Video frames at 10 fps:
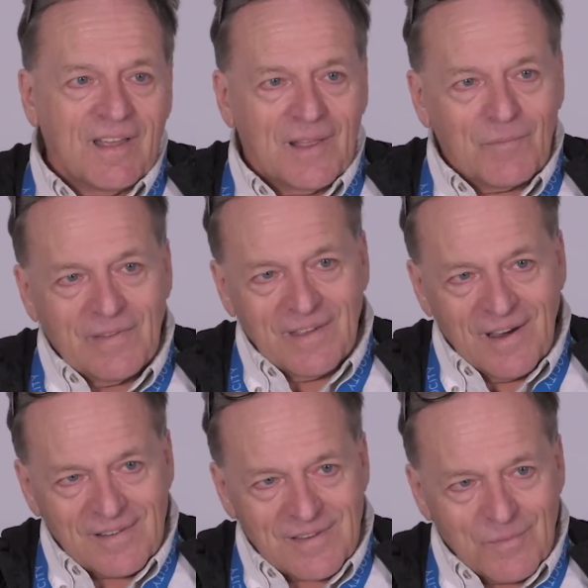And when the
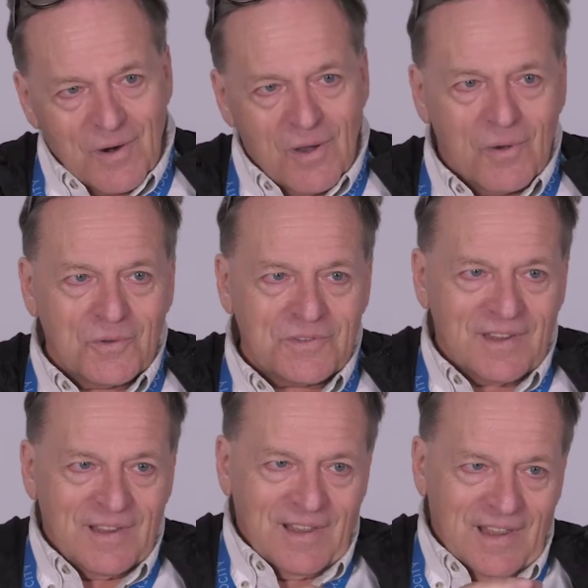arts arose,
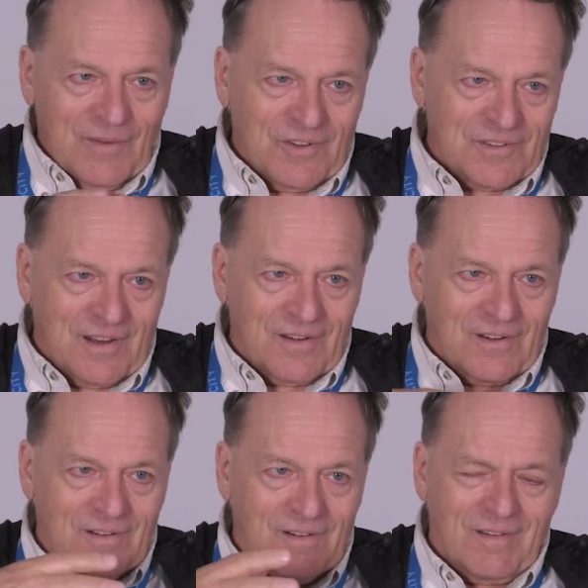it was
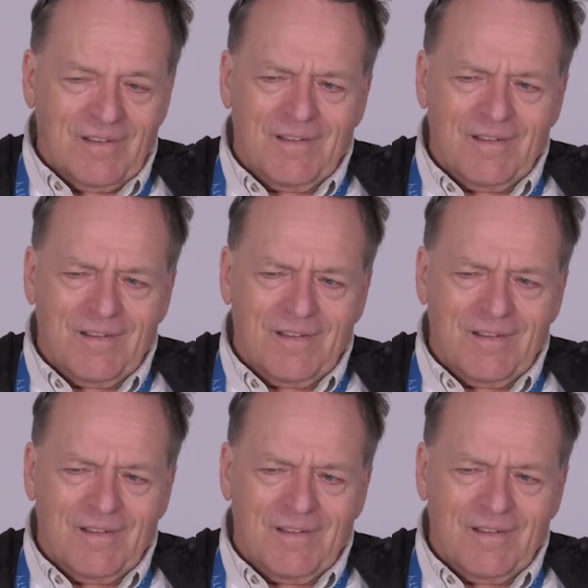under